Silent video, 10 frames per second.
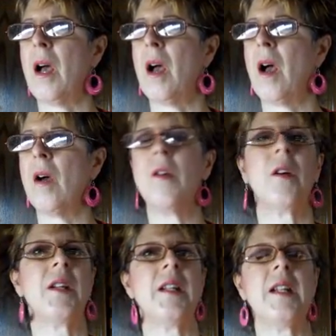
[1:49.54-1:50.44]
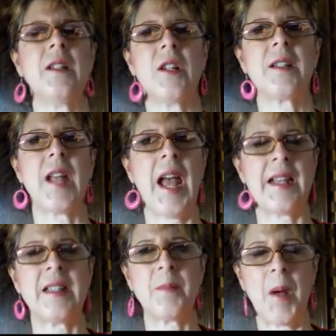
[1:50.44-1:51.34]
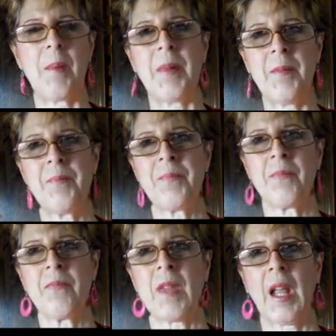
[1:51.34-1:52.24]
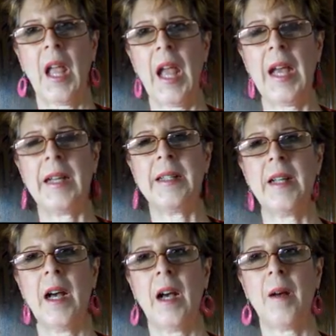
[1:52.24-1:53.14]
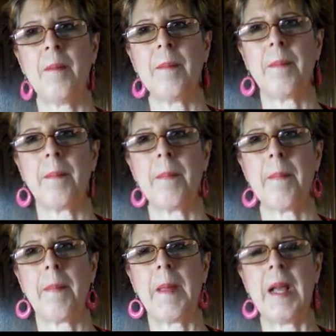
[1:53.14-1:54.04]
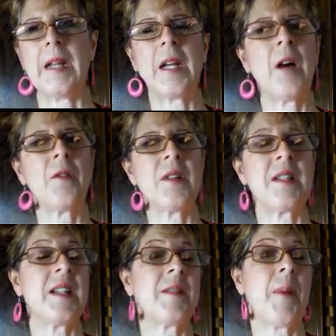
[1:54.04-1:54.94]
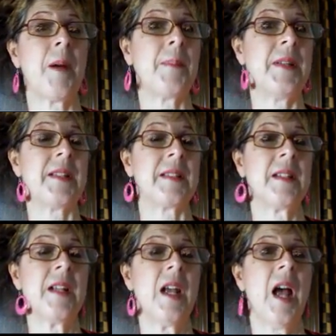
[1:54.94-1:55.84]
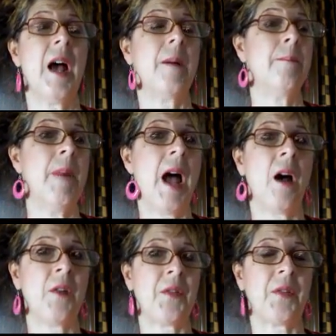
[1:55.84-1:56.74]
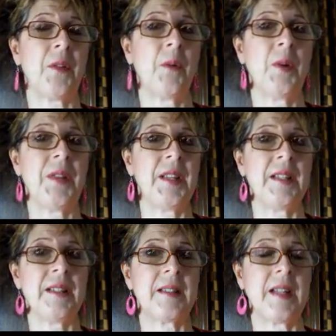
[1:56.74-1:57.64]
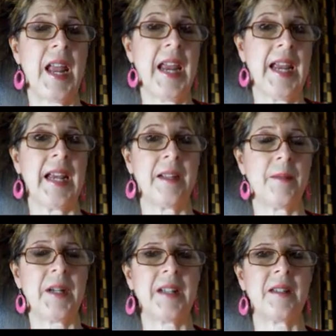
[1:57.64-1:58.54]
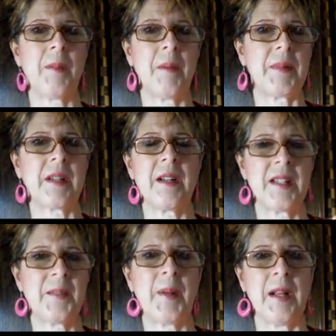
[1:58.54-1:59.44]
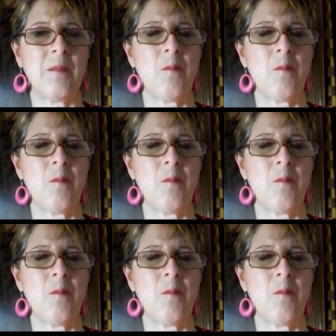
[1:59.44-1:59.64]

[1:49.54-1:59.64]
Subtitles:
oh no, he just has his puppet, and he covers his puppet's mouth with his hand because the puppet's going to spit.